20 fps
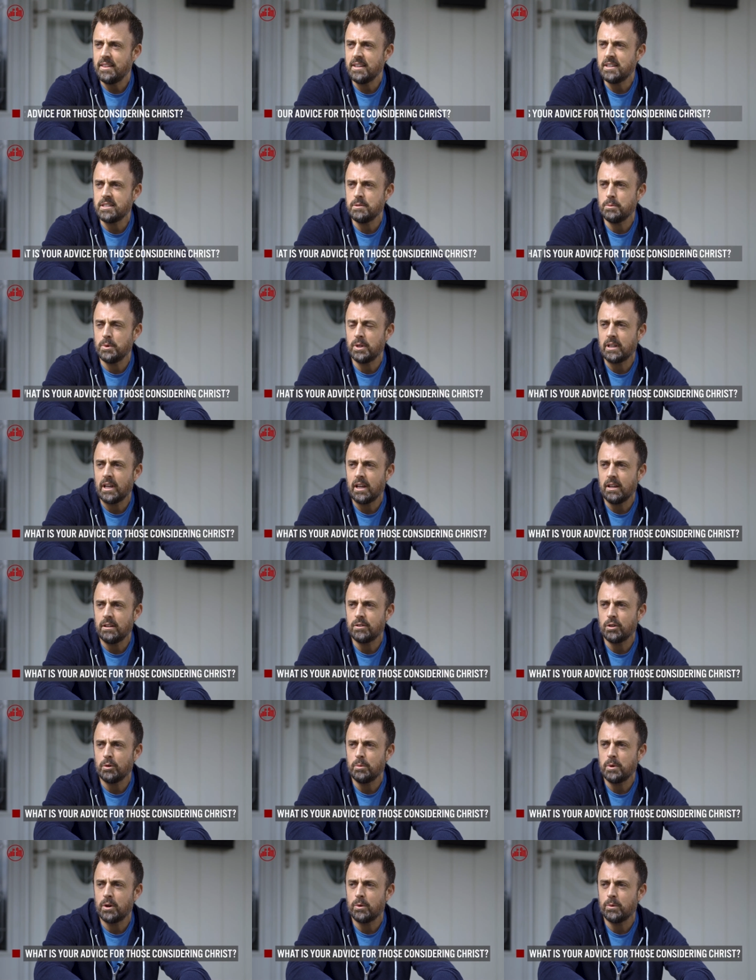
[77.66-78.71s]
think someone get,
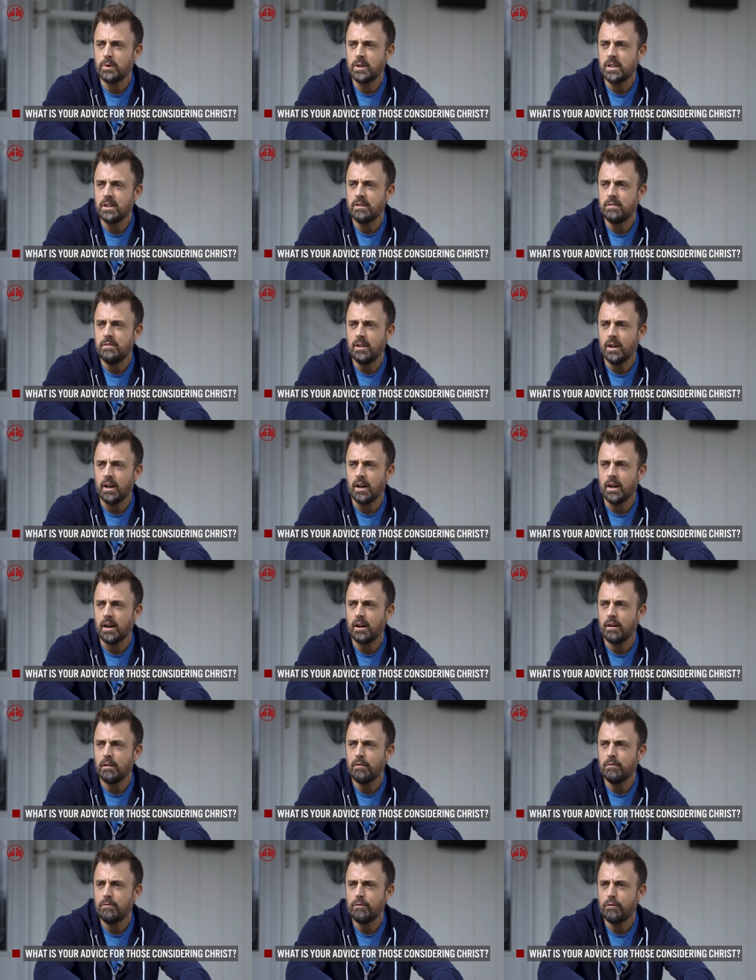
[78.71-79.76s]
told me to read
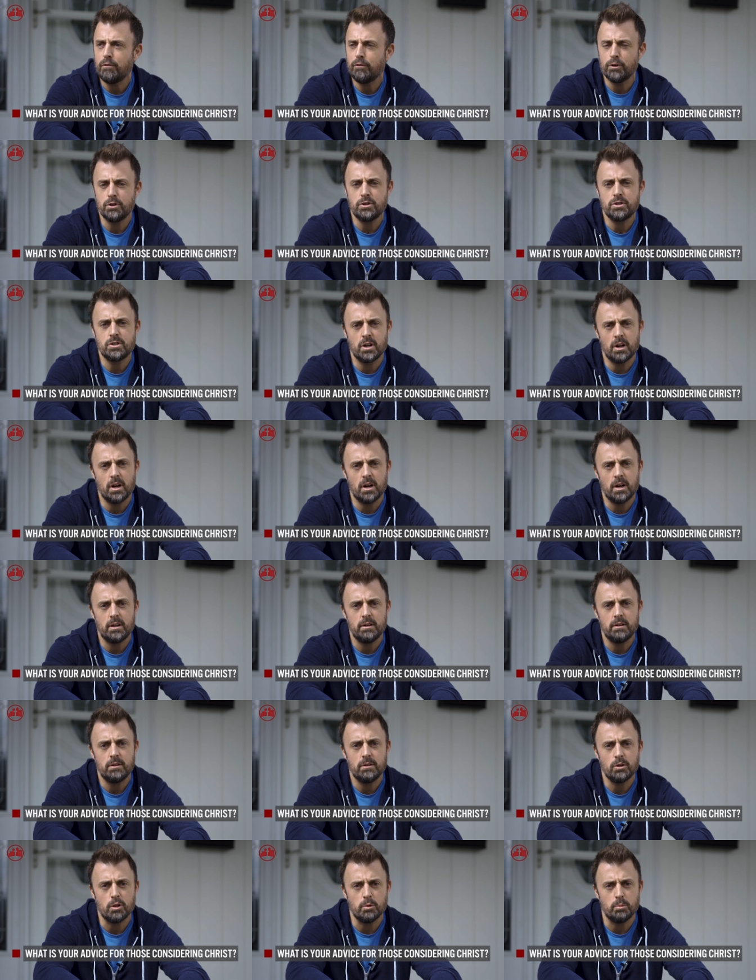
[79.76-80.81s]
uh, First uh, John
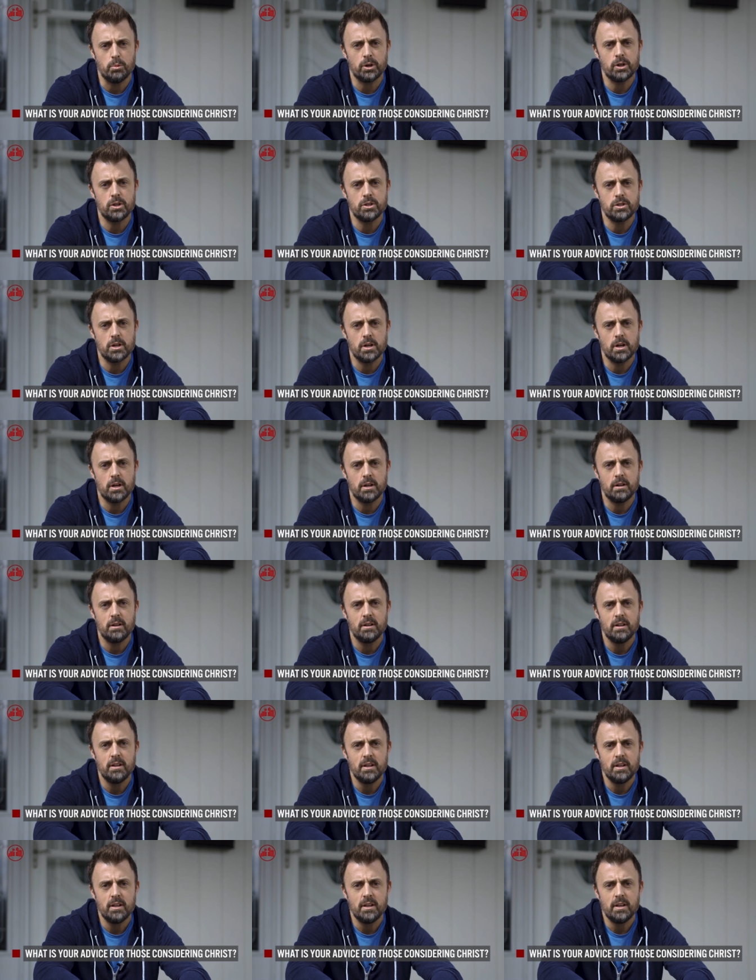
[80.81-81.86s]
or the Book of John.
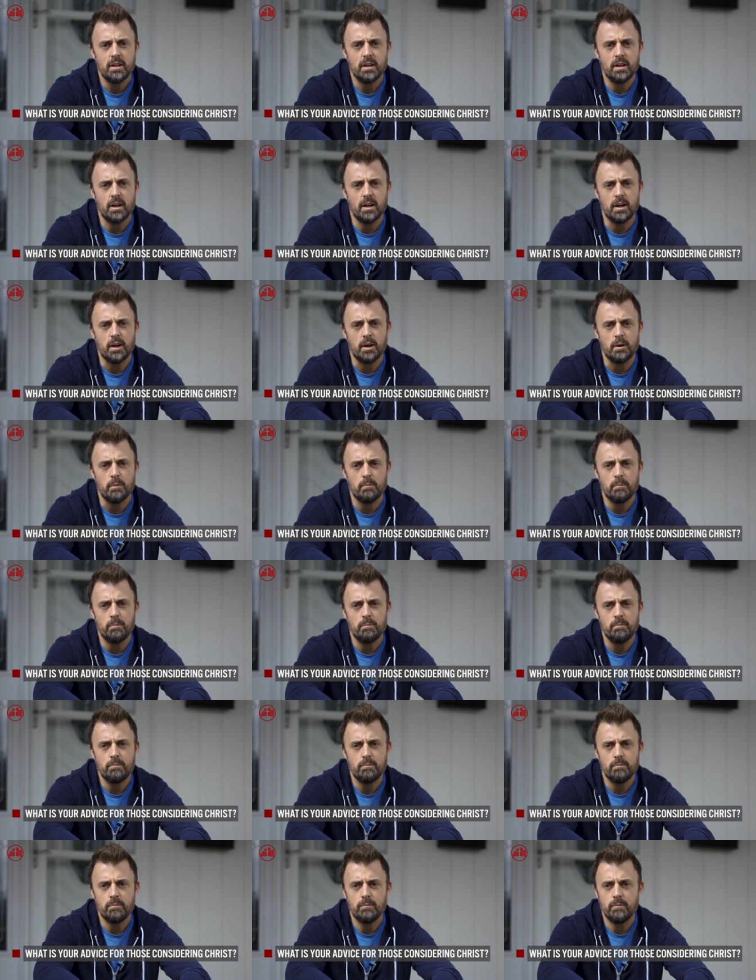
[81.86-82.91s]
Um,
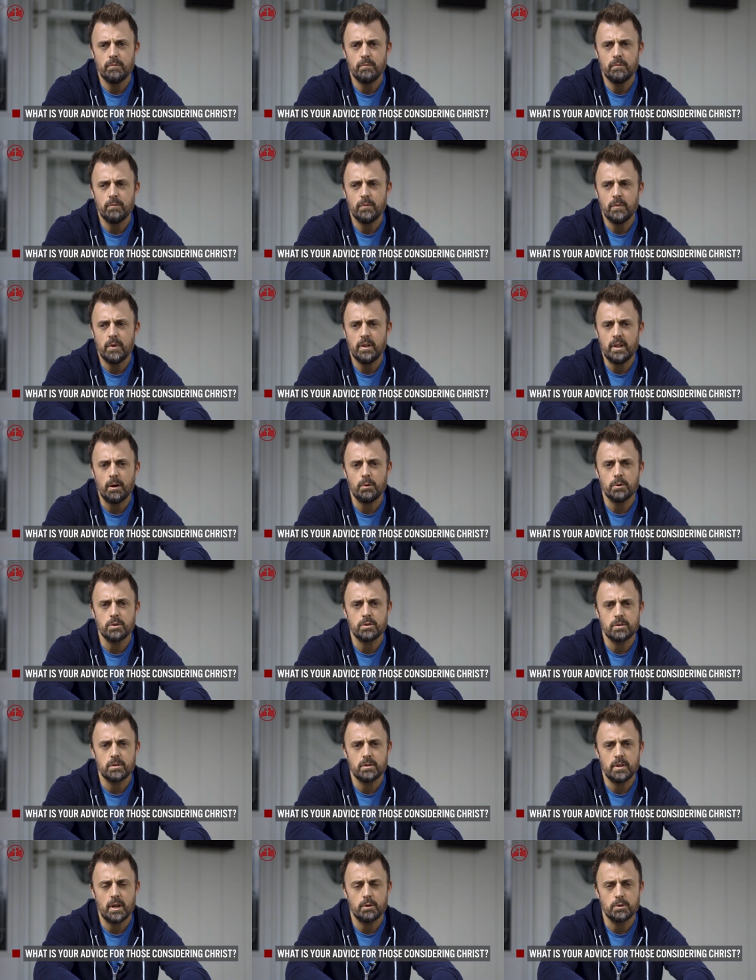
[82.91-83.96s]
and that
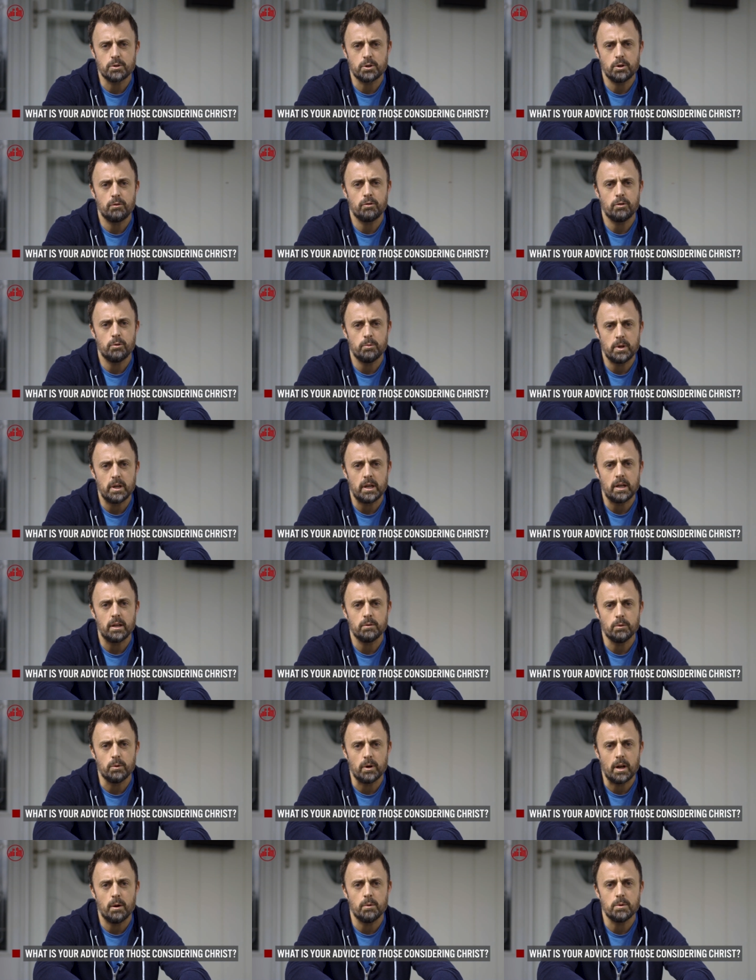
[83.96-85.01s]
was that was good for me
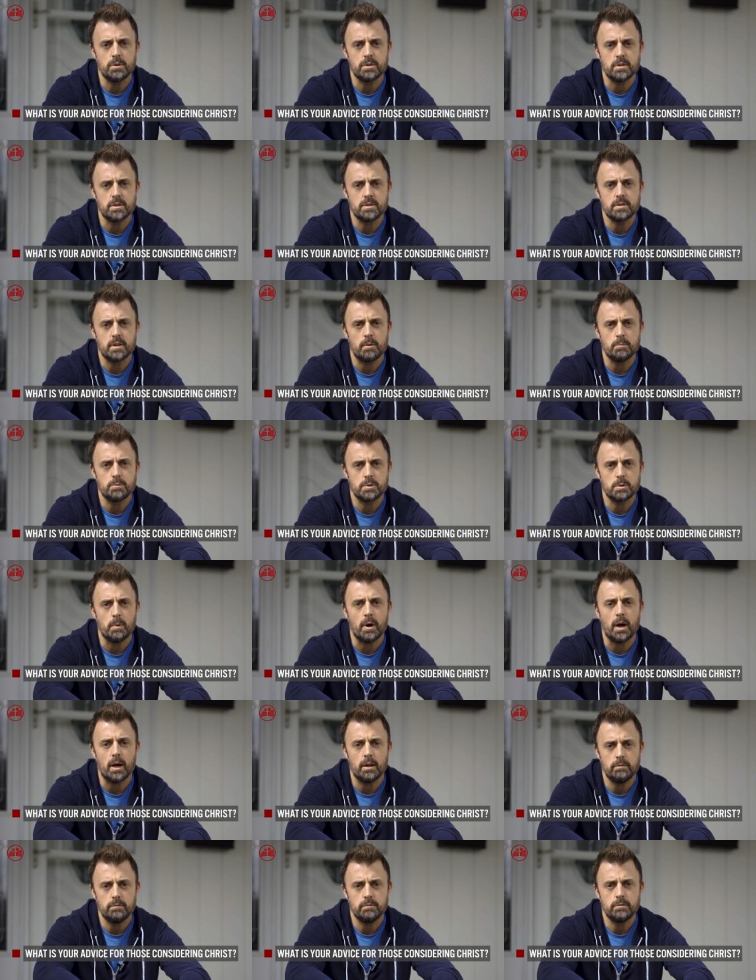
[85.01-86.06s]
when I was in the same
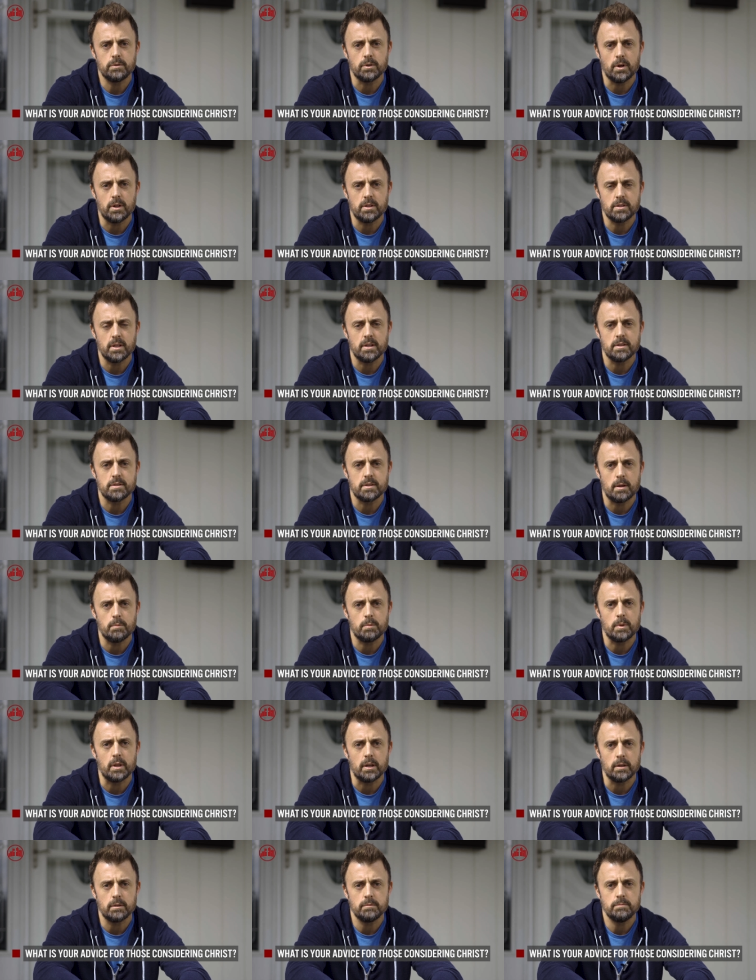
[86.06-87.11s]
spot. So I'd say the same
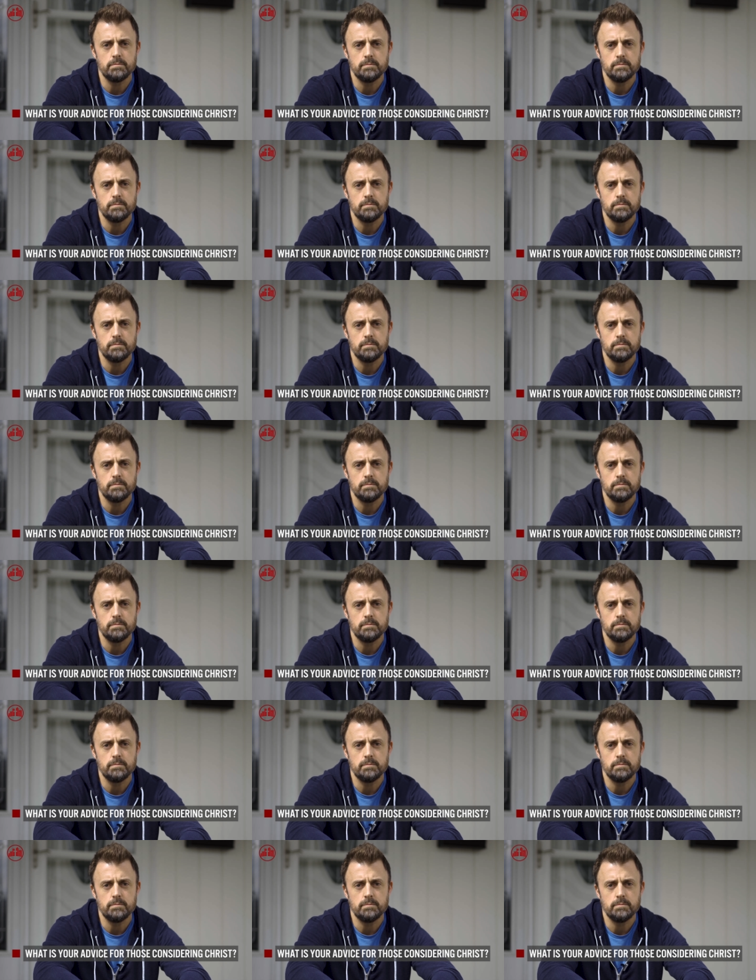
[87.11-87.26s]
thing.